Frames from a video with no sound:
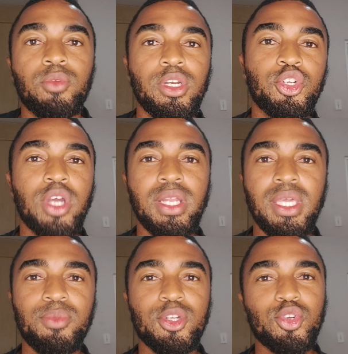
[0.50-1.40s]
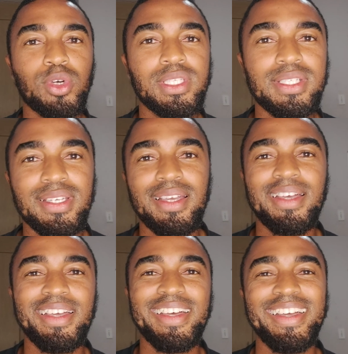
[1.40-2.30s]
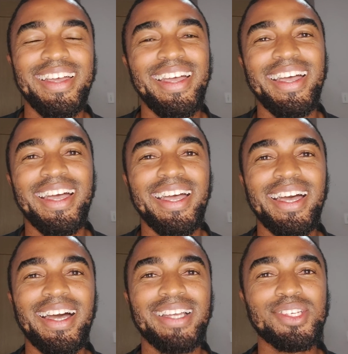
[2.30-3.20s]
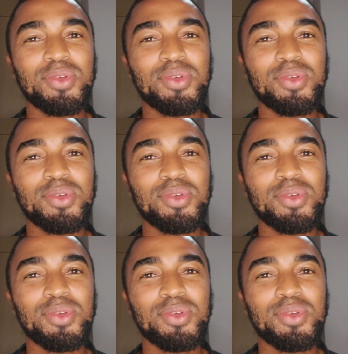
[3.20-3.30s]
Gonna try and keep it short. I